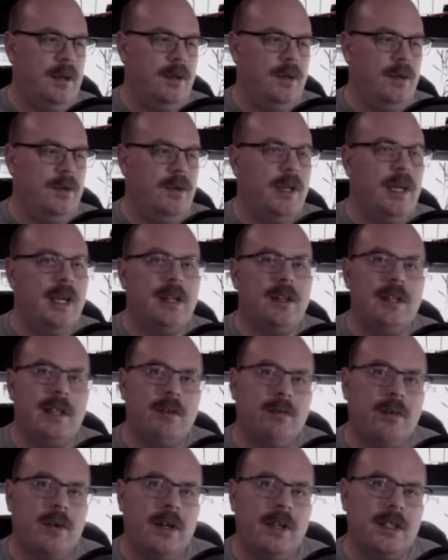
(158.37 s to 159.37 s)
you get
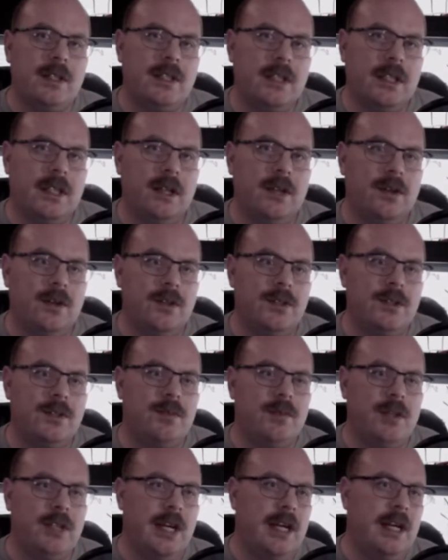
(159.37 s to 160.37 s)
different skills,
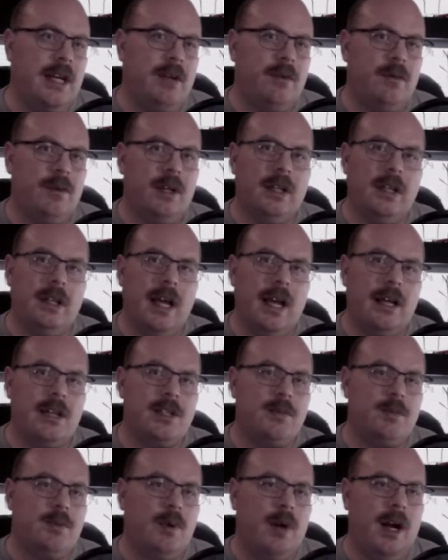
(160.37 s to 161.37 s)
which I didn't realize
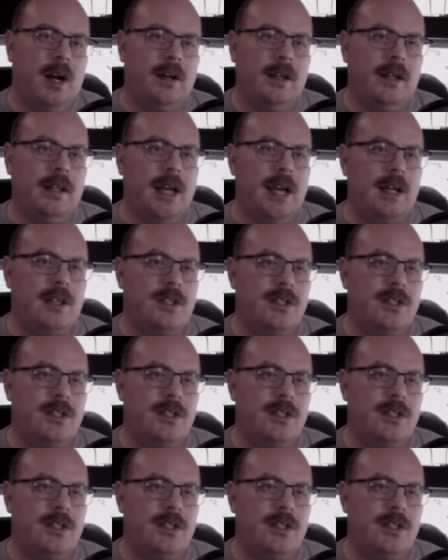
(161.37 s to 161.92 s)
prior to that.